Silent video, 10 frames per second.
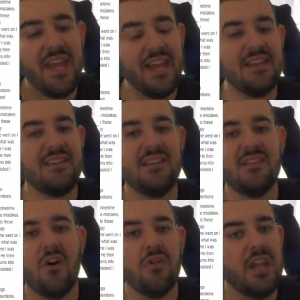He's the
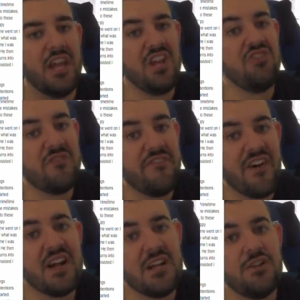adult. He should
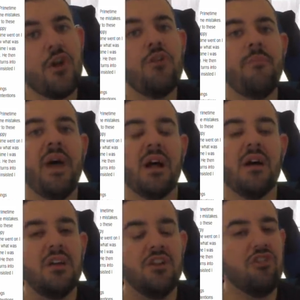fucking know better.
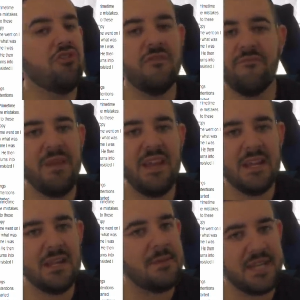You shouldn't be
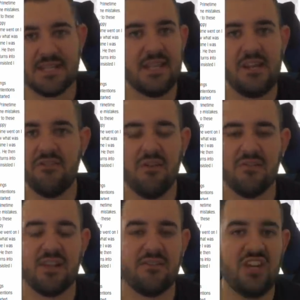hitting up
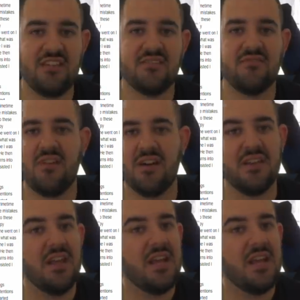16-year-olds. Like, Jesus Christ.